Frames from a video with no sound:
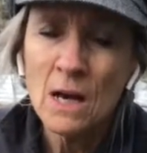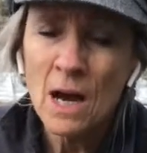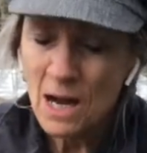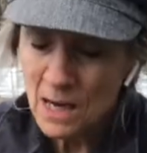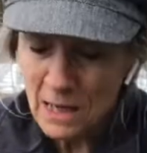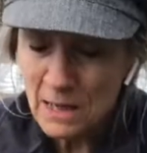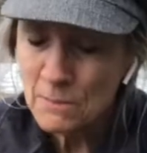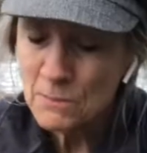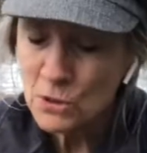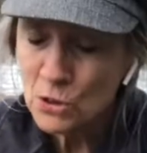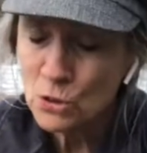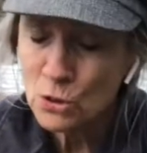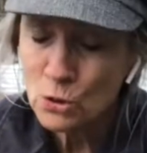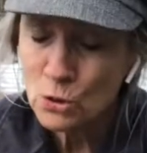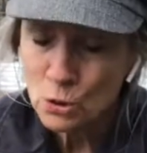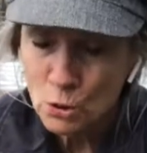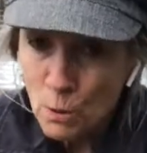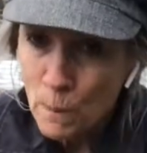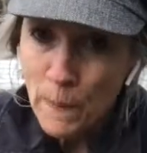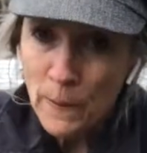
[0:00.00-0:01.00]
I am
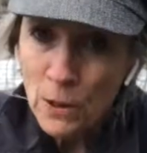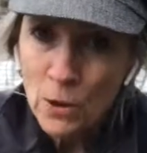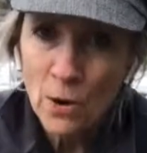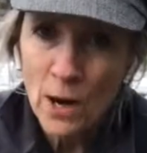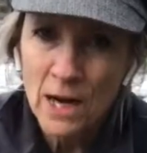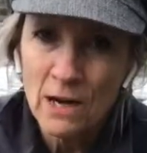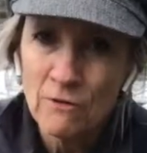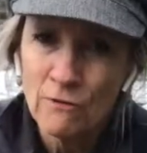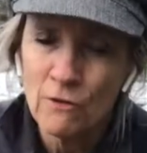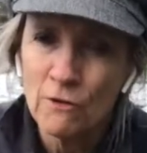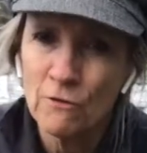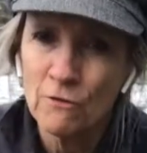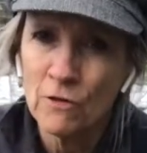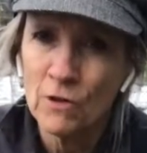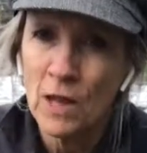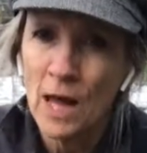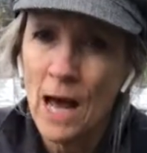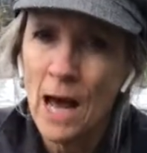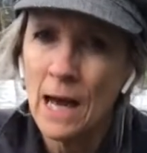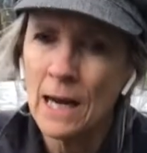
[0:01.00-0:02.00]
super grateful for
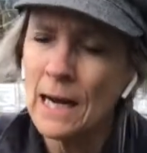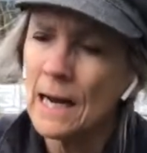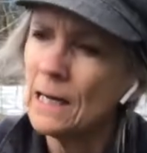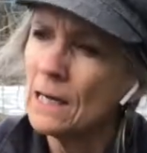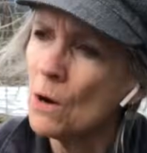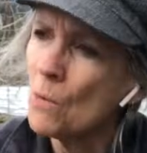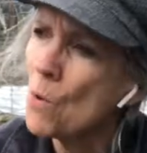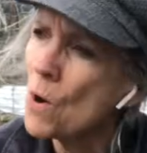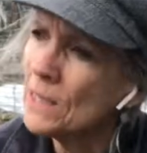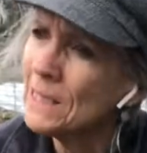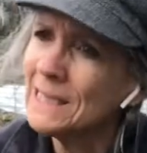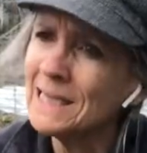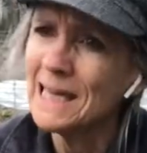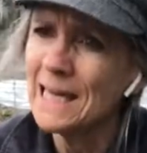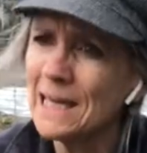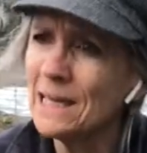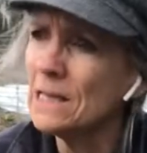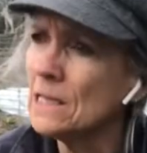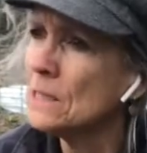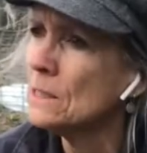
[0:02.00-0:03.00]
that, and I want to
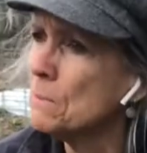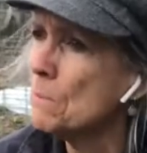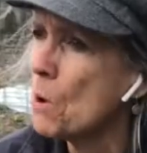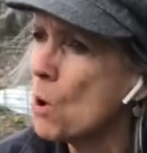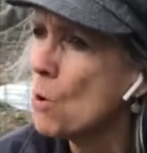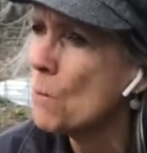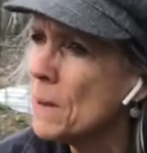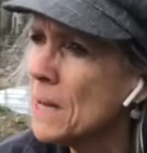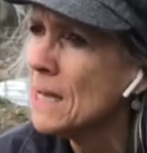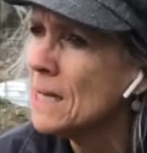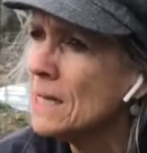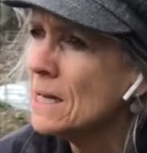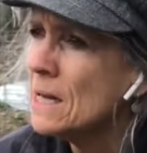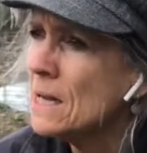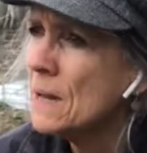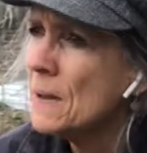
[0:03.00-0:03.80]
take this moment